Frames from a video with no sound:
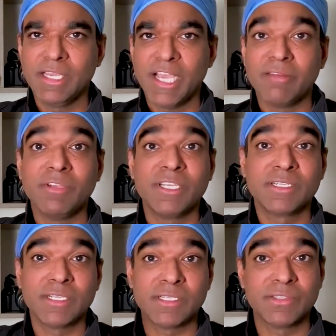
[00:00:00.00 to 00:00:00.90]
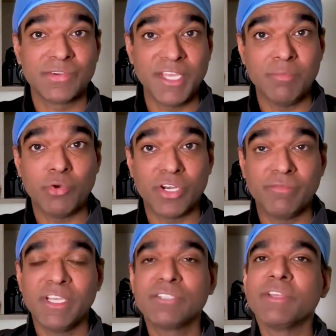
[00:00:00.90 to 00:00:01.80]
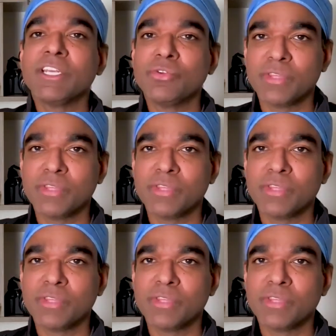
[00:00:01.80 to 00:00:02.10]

and we'll discuss 3 important ways we can do